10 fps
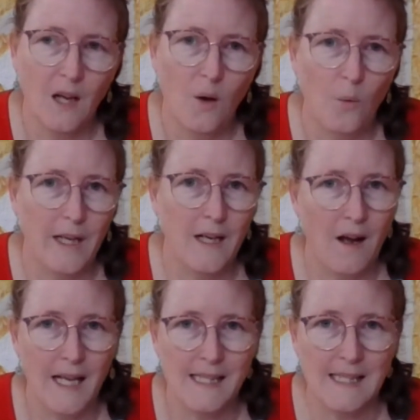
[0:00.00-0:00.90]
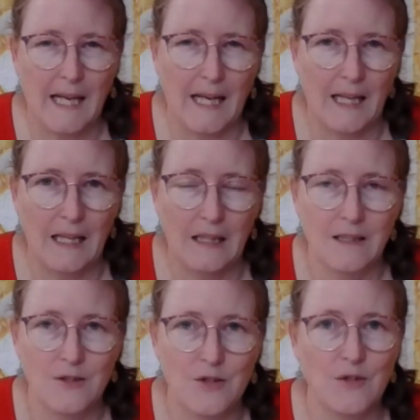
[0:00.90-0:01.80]
When I say
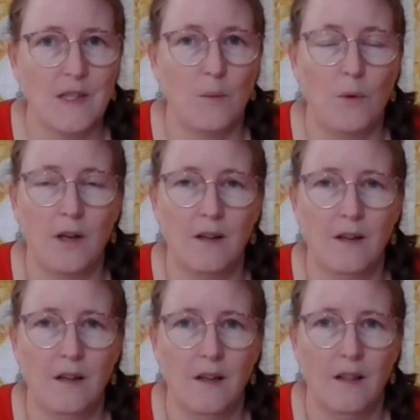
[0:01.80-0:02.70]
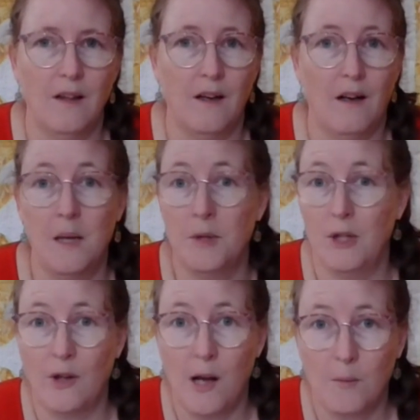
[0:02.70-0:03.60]
to someone that I am a
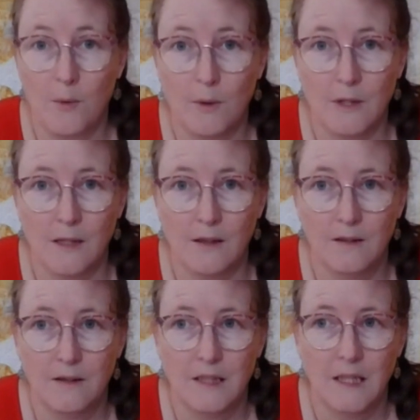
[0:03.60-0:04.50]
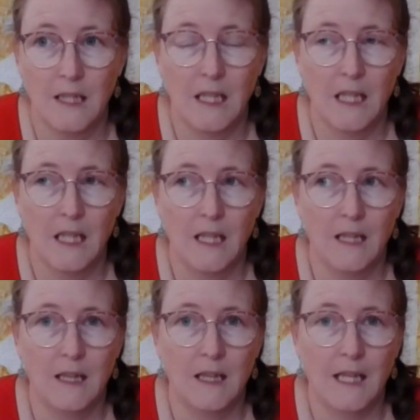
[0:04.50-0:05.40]
long arm quilter,
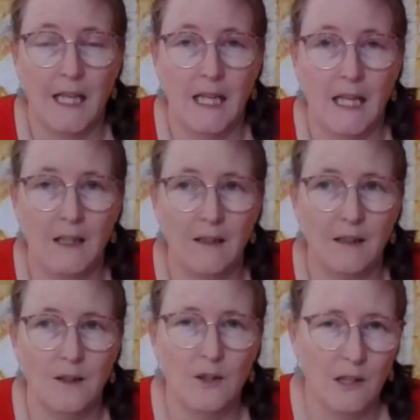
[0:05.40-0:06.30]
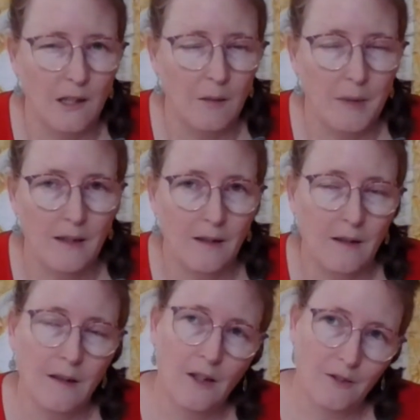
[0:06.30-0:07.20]
they look a little bit
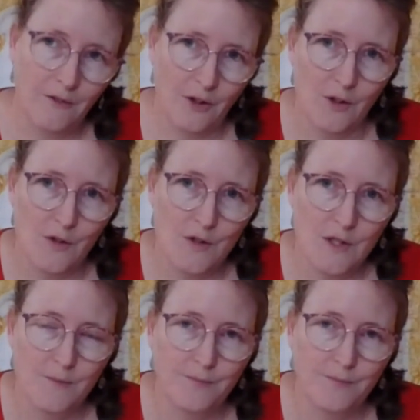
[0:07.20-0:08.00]
confused.